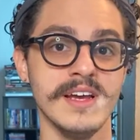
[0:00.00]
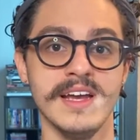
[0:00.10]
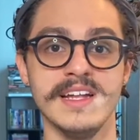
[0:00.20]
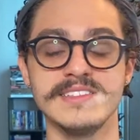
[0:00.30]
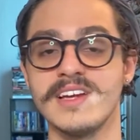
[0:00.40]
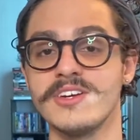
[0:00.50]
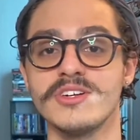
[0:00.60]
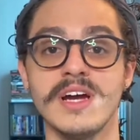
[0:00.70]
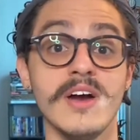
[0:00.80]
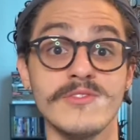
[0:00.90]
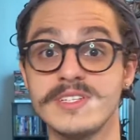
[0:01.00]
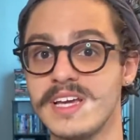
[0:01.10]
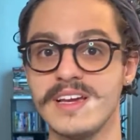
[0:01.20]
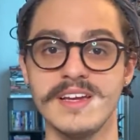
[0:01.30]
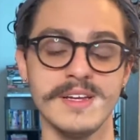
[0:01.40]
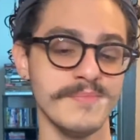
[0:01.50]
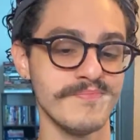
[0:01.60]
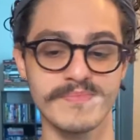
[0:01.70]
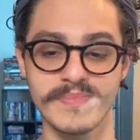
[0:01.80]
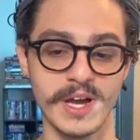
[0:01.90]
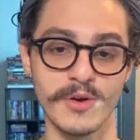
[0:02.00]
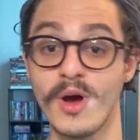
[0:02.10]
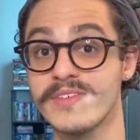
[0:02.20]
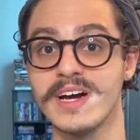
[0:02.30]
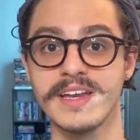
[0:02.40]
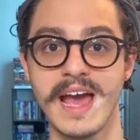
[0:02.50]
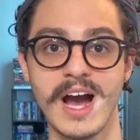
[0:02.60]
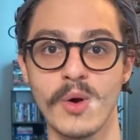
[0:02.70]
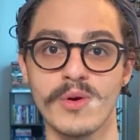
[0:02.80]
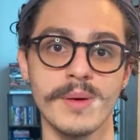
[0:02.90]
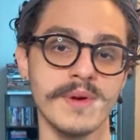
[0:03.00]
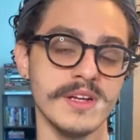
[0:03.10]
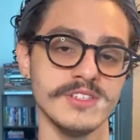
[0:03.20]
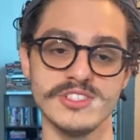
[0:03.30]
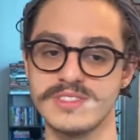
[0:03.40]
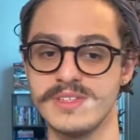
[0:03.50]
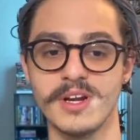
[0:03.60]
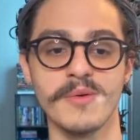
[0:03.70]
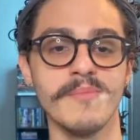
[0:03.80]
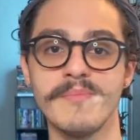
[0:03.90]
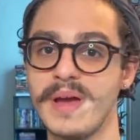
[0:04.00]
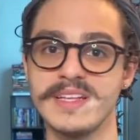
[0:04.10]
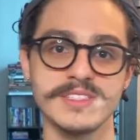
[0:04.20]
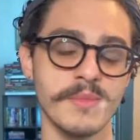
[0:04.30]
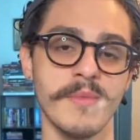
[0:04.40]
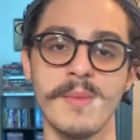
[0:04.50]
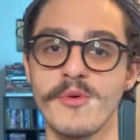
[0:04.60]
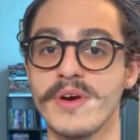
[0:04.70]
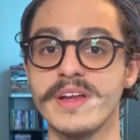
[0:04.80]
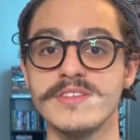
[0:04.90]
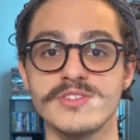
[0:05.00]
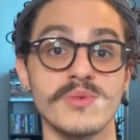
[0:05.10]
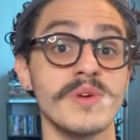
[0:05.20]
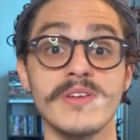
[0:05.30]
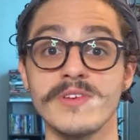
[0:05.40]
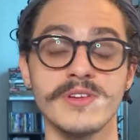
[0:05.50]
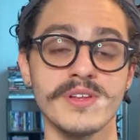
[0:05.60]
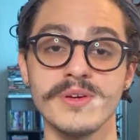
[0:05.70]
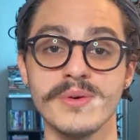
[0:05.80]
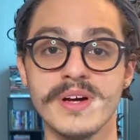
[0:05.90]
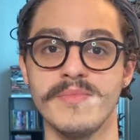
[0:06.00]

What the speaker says: It's not your everyday, I don't know, I've got an hour, I'm gonna just, paint some of my Marines or whatever you do.